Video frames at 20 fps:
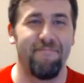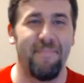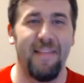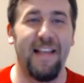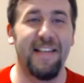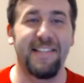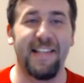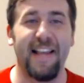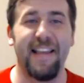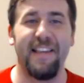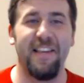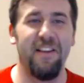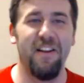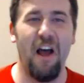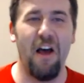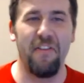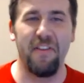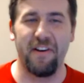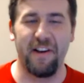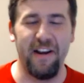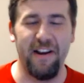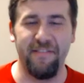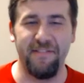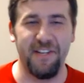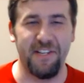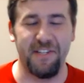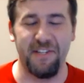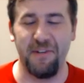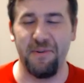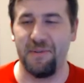it's like, you know, they're going to
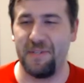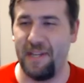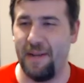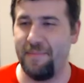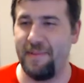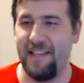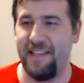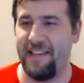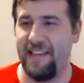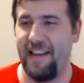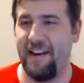just do something to